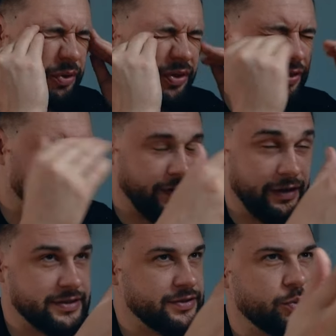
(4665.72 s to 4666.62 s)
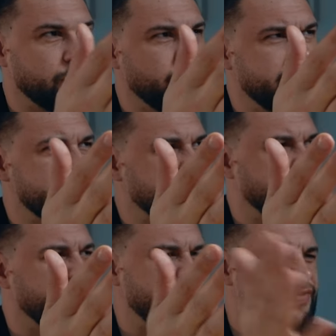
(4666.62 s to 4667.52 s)
with what do you say,
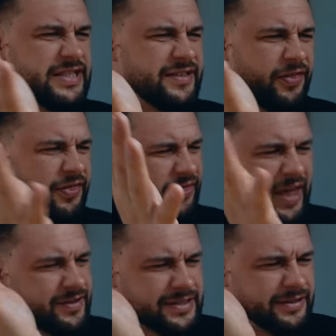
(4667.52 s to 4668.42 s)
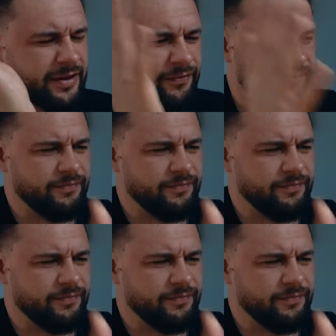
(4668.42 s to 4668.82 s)
fifteen thousand of.